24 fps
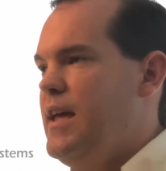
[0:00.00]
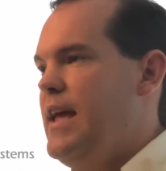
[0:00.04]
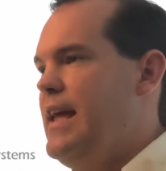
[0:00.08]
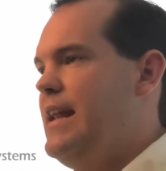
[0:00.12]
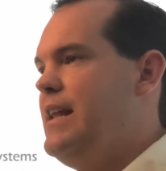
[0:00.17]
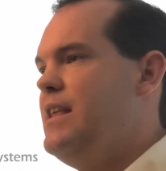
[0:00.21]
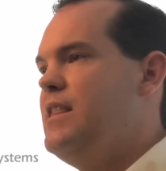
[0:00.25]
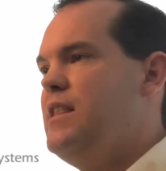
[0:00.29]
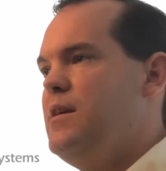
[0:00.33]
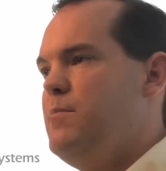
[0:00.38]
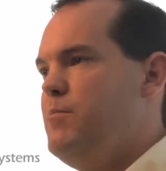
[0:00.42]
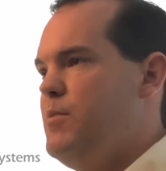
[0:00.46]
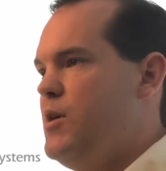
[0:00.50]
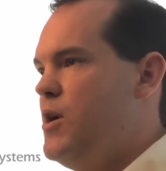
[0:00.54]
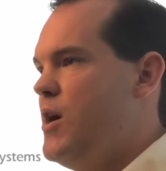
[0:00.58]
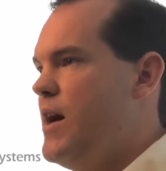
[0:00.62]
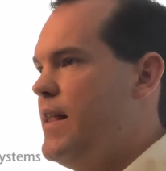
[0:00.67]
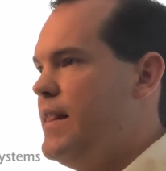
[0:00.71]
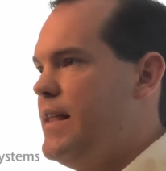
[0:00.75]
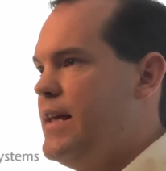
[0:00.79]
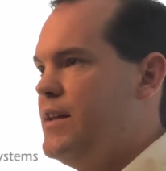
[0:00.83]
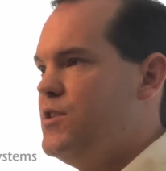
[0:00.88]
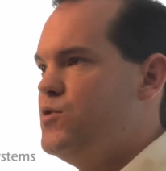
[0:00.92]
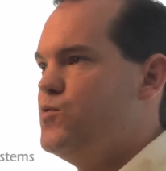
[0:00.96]
Anything
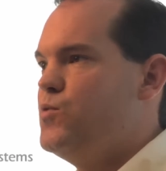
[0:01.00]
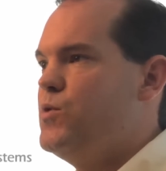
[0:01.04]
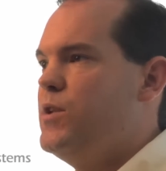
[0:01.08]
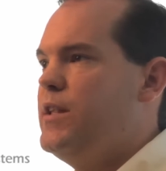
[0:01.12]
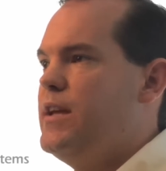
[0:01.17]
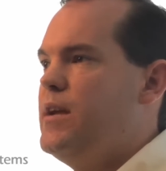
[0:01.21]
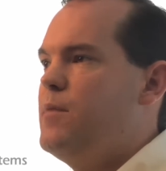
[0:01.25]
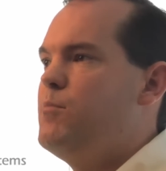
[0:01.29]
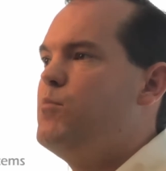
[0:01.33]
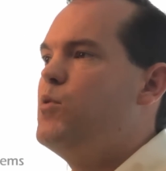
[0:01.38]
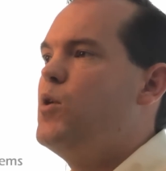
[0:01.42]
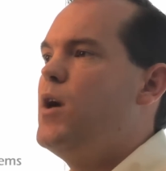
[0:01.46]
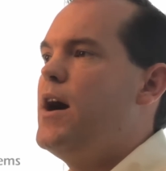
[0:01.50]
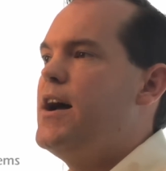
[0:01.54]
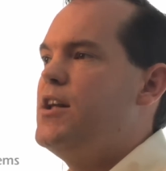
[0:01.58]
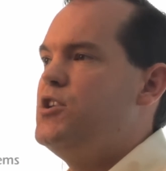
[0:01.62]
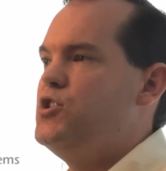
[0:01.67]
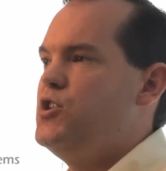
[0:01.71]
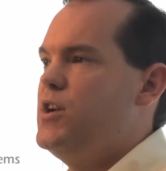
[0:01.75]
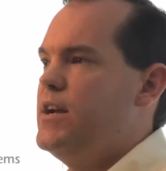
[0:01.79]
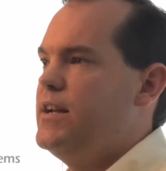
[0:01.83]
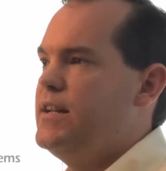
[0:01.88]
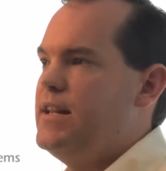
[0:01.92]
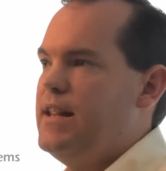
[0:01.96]
beyond that is really a
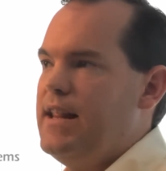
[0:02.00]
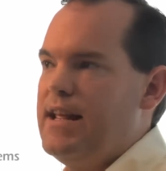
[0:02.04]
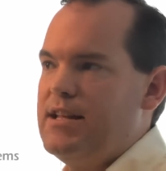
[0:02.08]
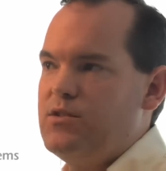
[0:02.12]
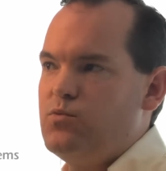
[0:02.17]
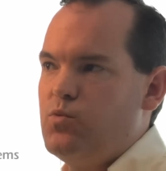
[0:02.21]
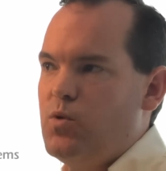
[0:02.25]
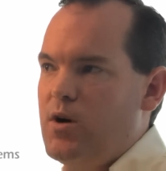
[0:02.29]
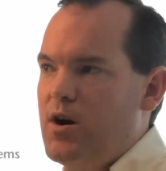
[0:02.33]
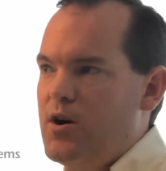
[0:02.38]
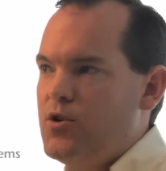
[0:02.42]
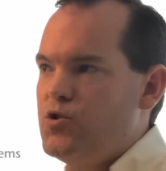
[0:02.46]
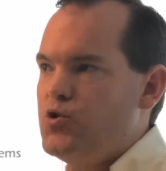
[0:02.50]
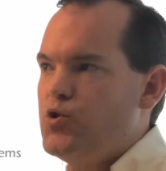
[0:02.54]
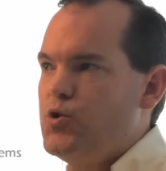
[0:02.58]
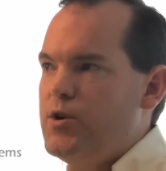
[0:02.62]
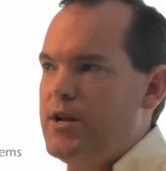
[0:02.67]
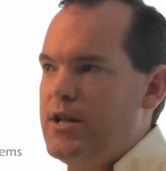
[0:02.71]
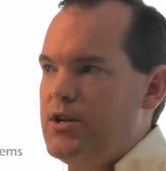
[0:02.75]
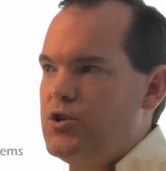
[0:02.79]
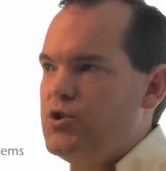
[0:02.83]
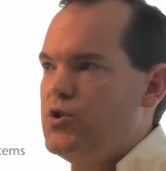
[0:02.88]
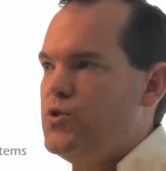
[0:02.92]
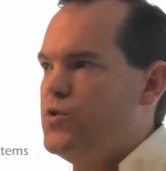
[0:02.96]
project, and that's where our
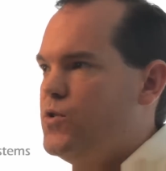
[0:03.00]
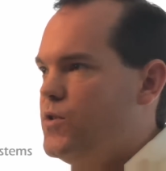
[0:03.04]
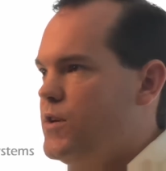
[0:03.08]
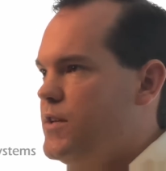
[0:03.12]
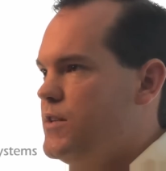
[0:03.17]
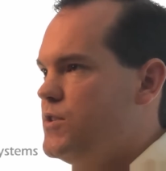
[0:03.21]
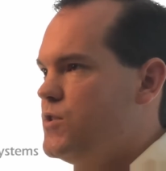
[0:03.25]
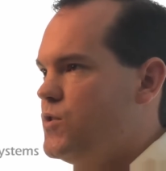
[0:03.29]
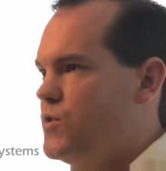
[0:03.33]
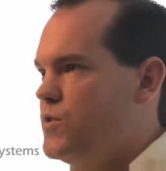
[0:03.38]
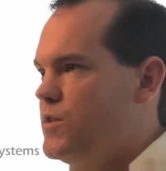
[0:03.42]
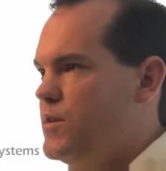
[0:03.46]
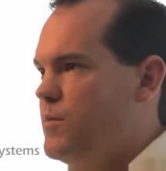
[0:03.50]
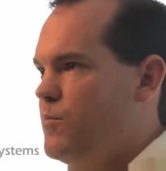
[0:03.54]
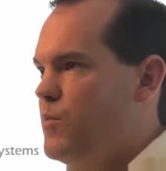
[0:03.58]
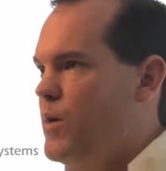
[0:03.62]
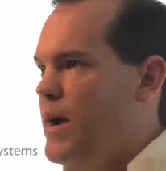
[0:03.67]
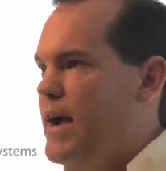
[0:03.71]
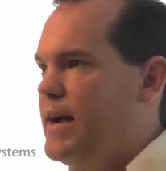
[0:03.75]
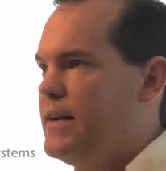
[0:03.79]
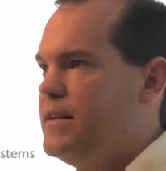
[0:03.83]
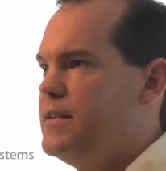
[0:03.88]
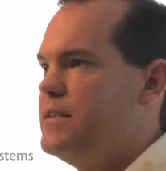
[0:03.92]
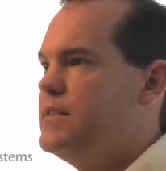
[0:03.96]
traditional consulting
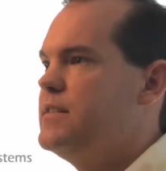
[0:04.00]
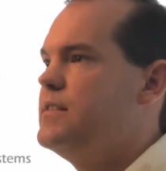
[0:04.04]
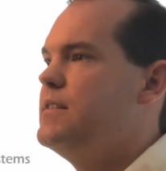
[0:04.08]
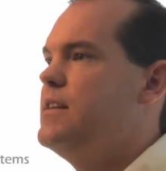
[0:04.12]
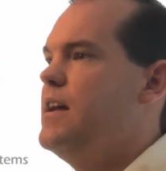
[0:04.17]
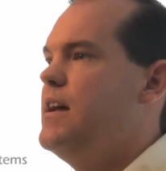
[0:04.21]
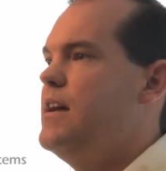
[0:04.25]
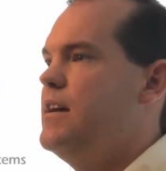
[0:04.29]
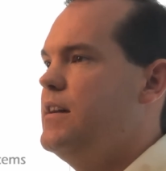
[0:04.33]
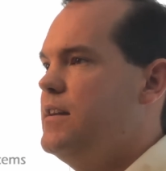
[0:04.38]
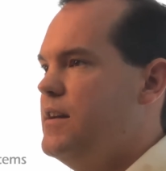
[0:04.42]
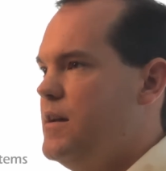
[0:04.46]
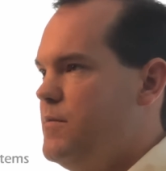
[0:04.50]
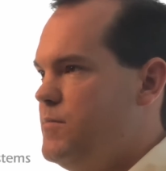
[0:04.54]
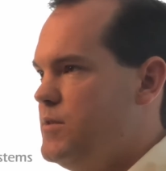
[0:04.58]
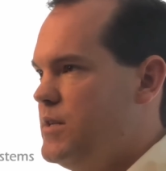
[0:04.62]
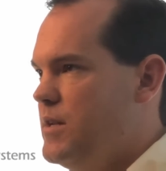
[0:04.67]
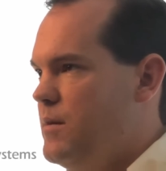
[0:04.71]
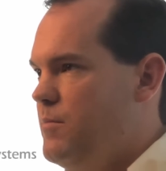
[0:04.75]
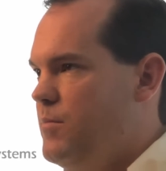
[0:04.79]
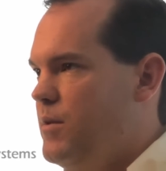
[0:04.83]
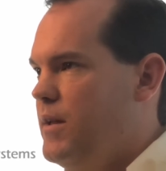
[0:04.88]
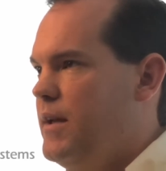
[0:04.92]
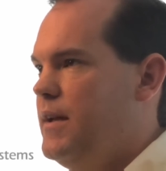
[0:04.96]
practice comes
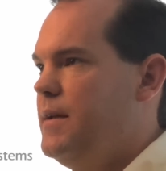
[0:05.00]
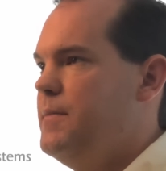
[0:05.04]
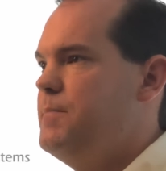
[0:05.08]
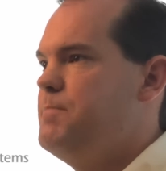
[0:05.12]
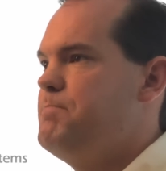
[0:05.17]
into play.